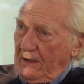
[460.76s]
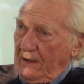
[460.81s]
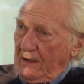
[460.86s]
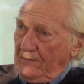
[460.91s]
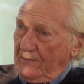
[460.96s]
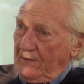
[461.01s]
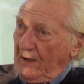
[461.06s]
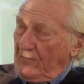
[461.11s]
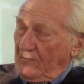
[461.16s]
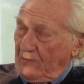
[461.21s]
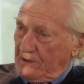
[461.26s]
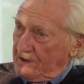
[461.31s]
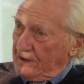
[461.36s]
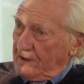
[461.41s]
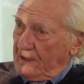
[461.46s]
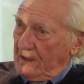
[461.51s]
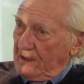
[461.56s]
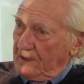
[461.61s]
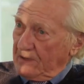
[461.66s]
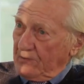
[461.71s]
And that was
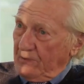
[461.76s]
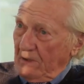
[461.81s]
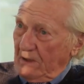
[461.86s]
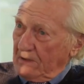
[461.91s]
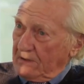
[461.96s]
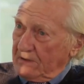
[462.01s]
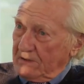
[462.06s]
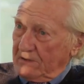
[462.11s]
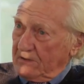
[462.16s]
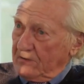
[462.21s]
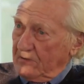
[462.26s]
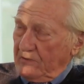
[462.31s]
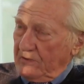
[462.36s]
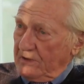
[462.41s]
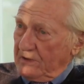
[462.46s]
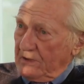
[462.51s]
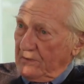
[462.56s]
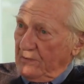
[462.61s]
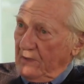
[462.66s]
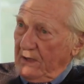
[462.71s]
the case whilst
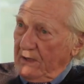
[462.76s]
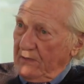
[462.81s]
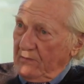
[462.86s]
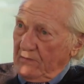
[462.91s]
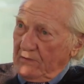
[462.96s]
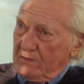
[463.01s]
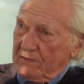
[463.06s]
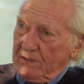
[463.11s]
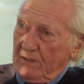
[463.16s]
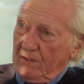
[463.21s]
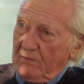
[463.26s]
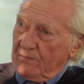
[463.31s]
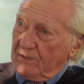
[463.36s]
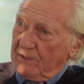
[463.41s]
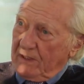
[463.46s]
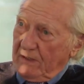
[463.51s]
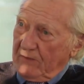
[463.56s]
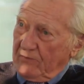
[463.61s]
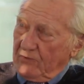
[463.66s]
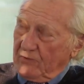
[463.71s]
Theresa May was Home
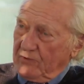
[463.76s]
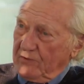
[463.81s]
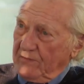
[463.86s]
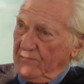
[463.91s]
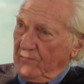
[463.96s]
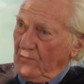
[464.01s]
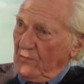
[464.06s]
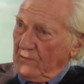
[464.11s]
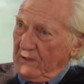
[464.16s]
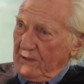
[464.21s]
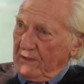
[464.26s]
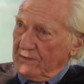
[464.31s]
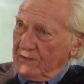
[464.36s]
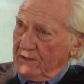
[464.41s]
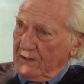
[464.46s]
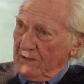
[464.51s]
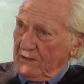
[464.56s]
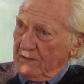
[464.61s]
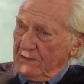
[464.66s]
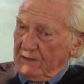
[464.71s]
Secretary for all
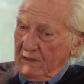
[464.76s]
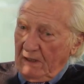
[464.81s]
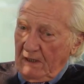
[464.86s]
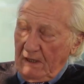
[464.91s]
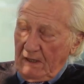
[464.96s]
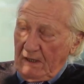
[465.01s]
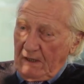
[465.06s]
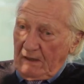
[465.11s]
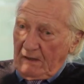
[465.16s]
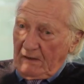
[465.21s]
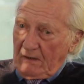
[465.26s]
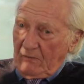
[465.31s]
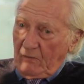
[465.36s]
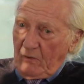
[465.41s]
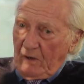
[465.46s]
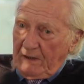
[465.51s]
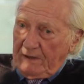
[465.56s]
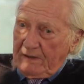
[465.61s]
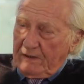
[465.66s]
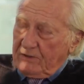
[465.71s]
those years.
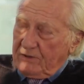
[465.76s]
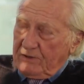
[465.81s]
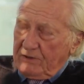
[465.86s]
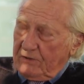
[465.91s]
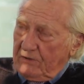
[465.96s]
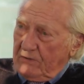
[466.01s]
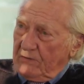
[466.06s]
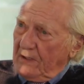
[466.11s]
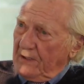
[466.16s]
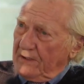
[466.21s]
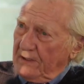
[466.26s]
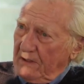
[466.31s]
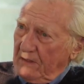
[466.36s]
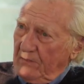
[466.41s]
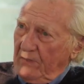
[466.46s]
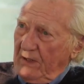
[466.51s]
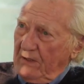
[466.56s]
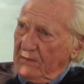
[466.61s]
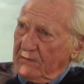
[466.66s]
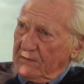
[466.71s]
Why did she do nothing
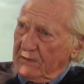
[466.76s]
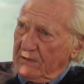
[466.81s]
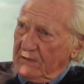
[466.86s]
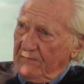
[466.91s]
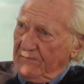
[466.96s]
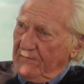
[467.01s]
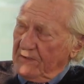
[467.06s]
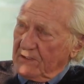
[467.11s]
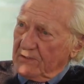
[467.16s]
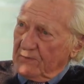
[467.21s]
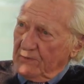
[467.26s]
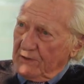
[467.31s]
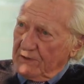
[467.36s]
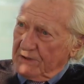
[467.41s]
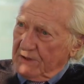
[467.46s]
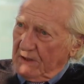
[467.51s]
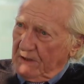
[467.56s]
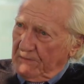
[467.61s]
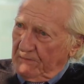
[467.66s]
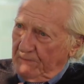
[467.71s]
about it if this
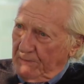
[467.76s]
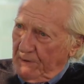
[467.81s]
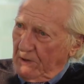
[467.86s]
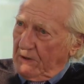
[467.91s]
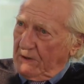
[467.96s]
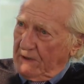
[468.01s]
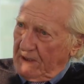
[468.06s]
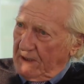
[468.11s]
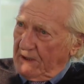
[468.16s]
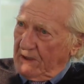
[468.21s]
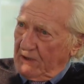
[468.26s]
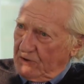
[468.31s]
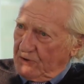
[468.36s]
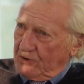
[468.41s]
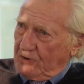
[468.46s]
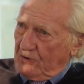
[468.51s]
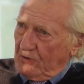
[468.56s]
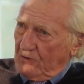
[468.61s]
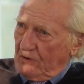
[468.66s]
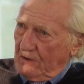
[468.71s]
was the burning
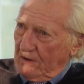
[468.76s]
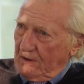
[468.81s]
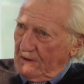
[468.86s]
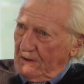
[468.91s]
issue?